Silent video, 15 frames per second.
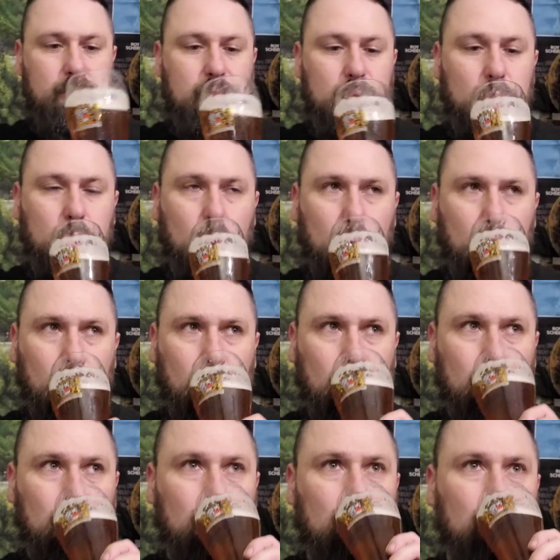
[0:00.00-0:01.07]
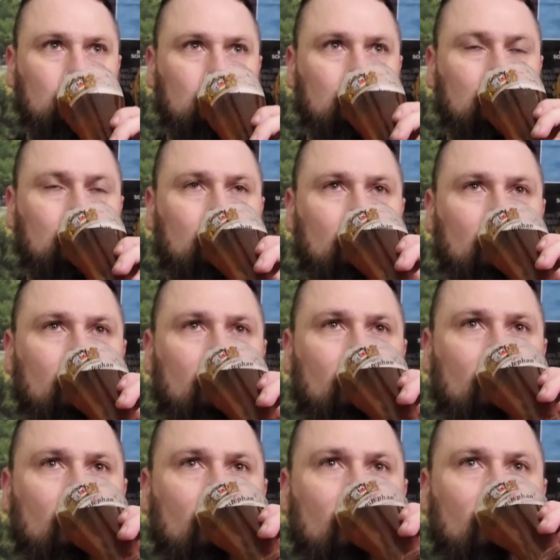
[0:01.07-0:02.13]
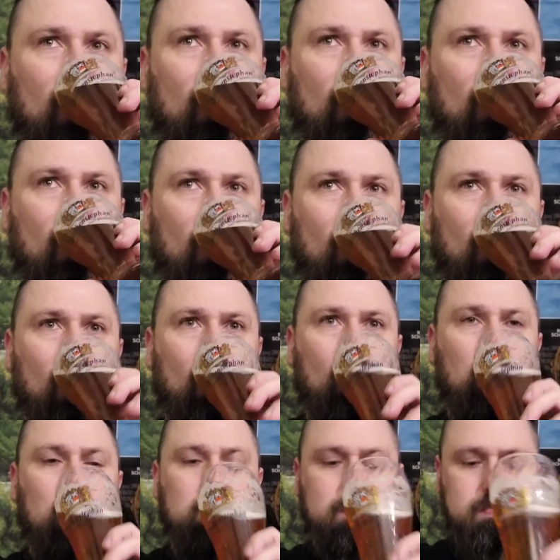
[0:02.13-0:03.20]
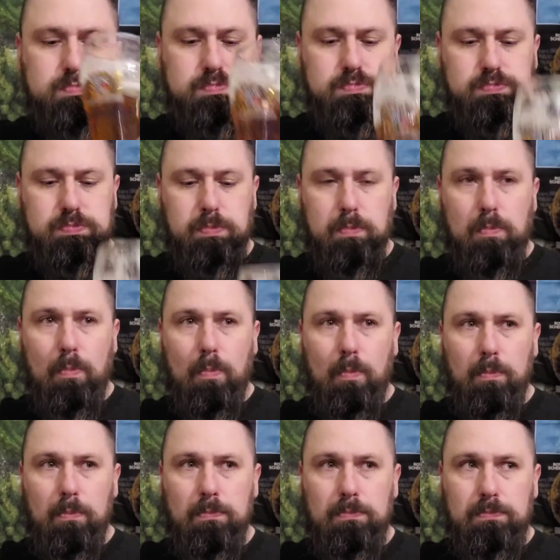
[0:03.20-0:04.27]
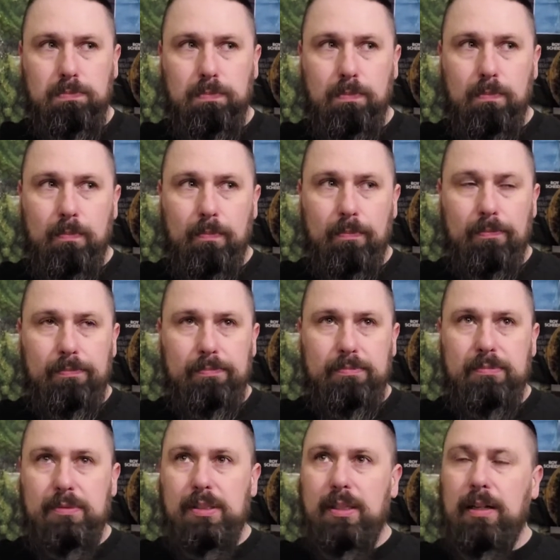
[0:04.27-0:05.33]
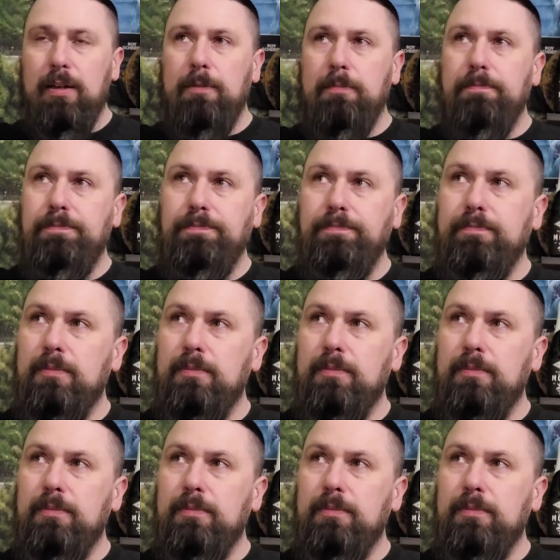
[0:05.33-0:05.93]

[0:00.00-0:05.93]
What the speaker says: Nothing is said.